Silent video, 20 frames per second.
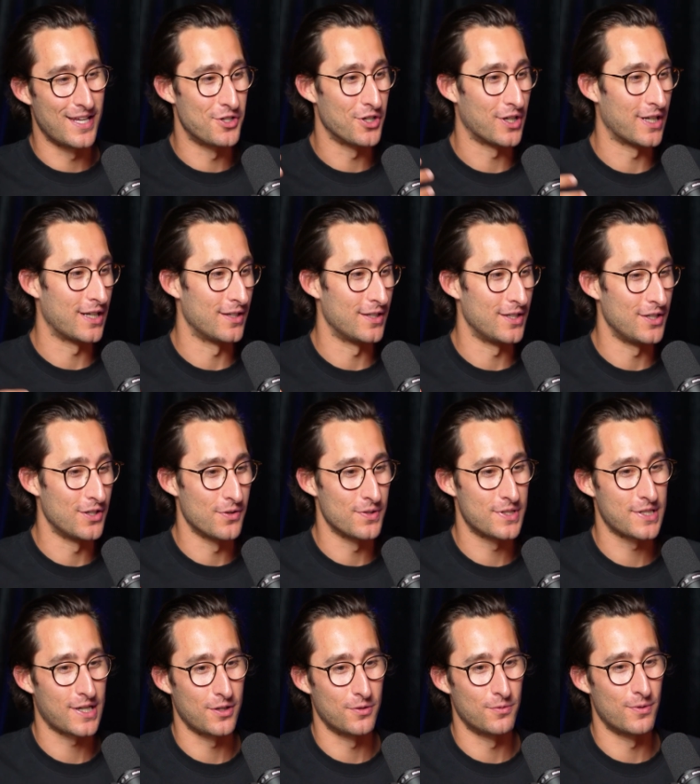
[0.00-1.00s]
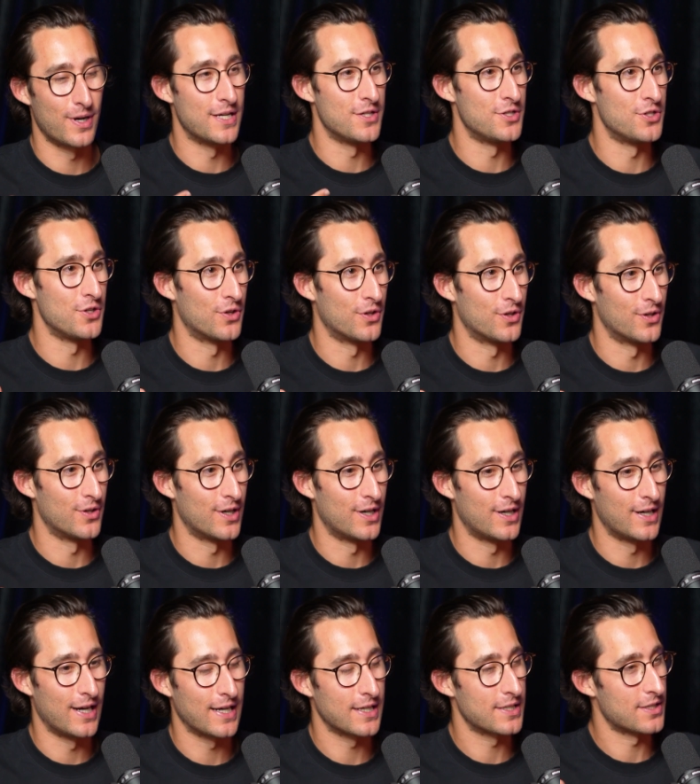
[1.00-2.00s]
then you're going to, you know, it's going to raise your
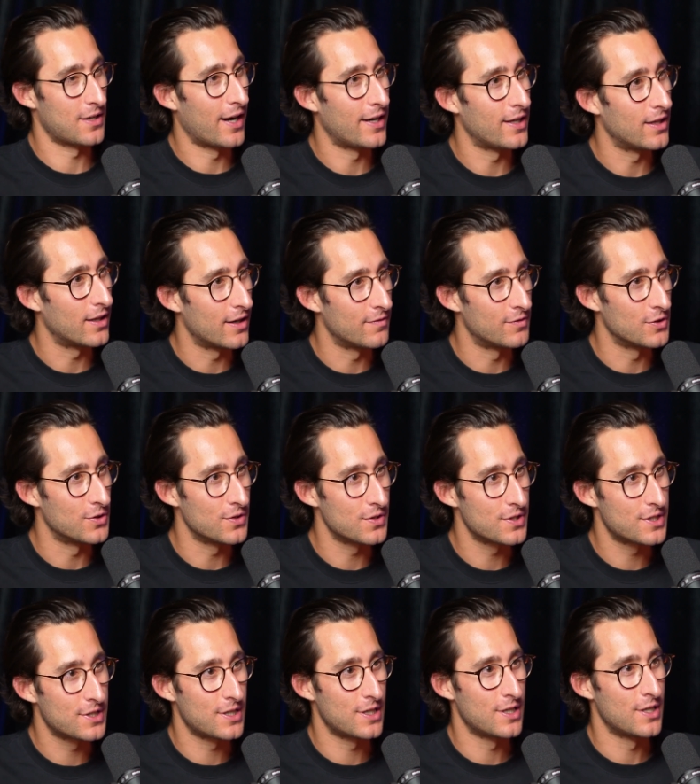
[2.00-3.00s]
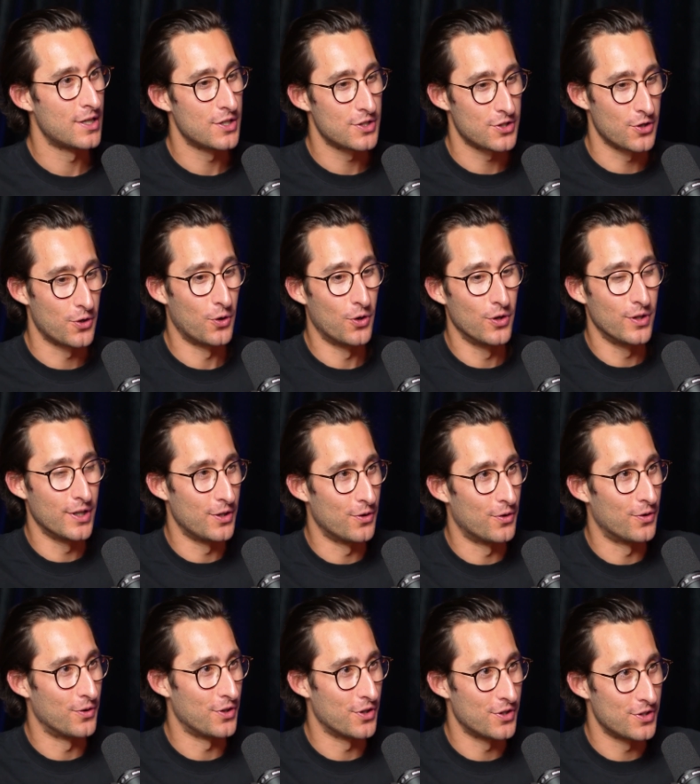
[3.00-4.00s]
uh, anxiety levels. So all in
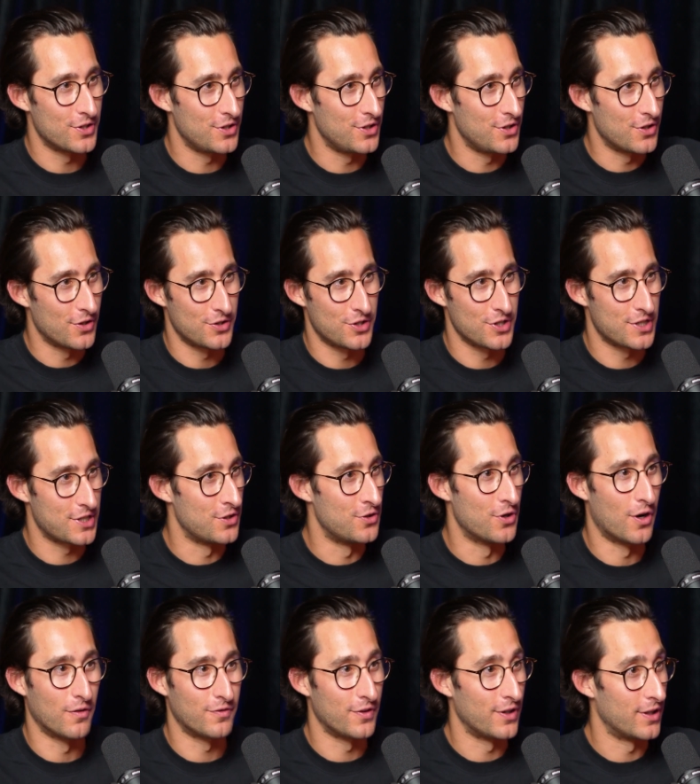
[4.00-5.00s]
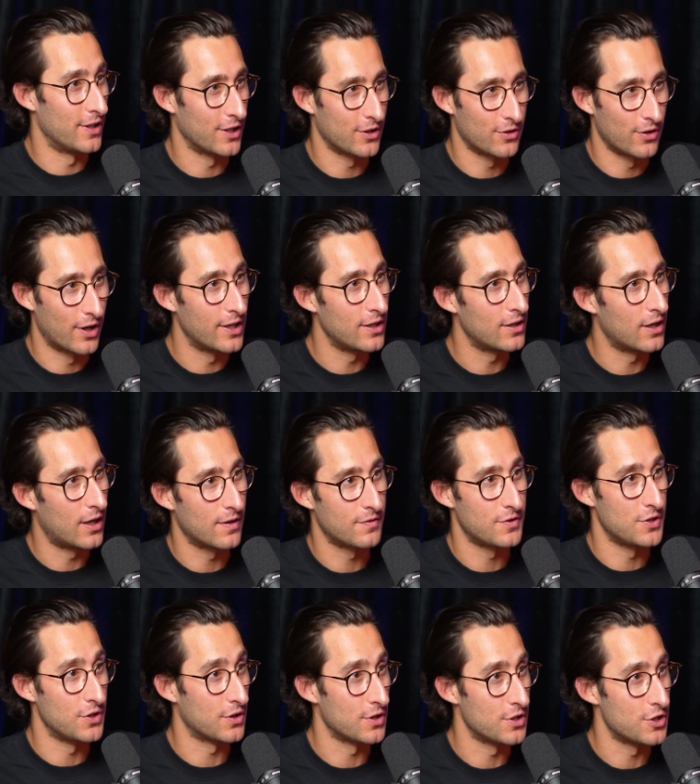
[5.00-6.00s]
all, you're, you're just not feeling great
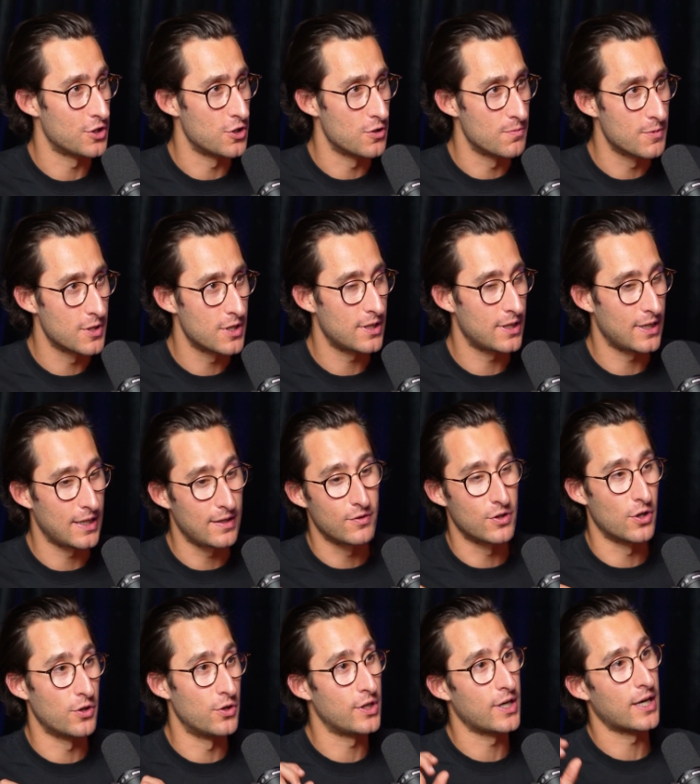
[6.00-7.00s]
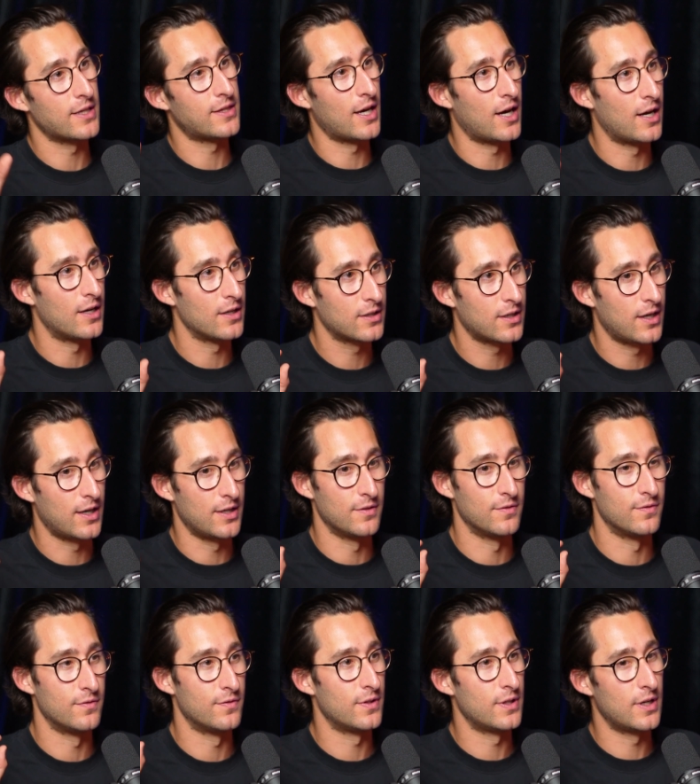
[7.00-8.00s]
after you consume it, even though you get that kind
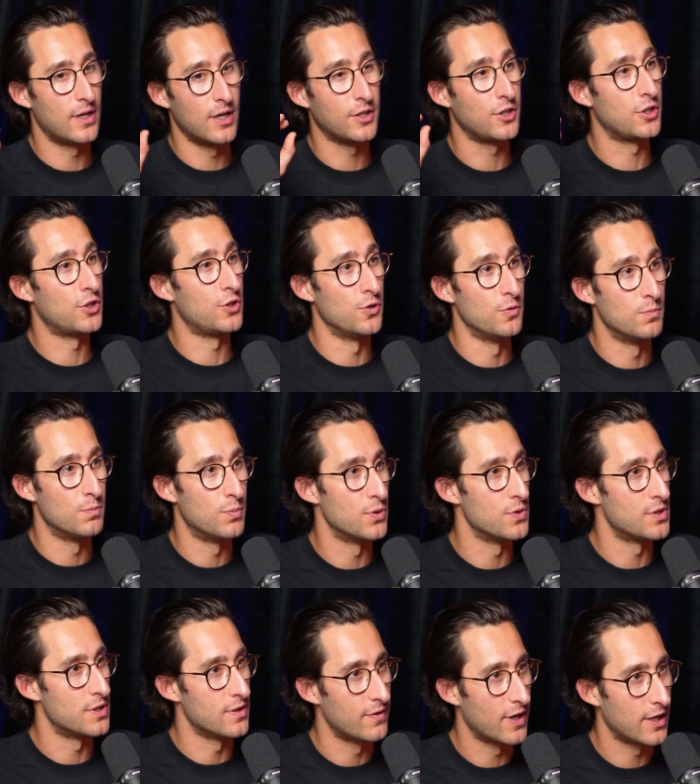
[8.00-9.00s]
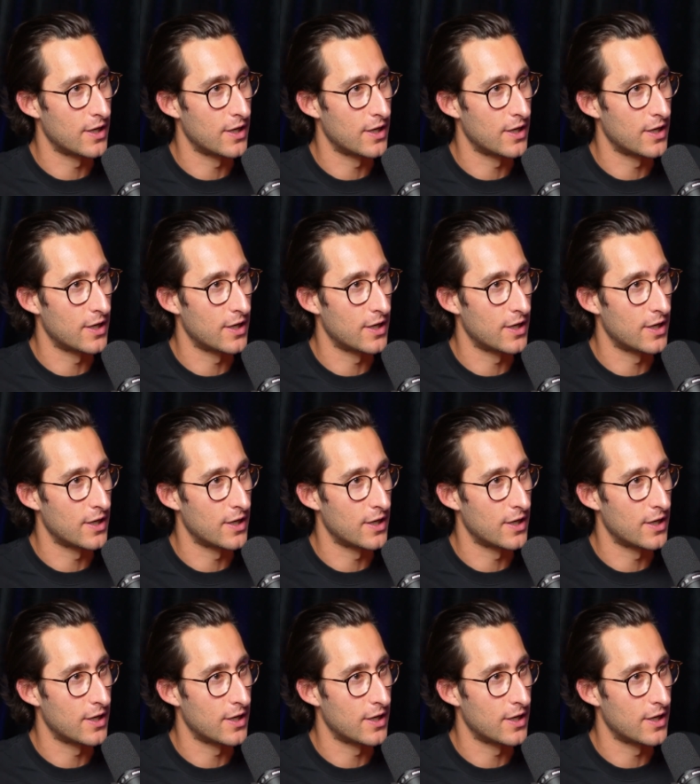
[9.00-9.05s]
of acute boost of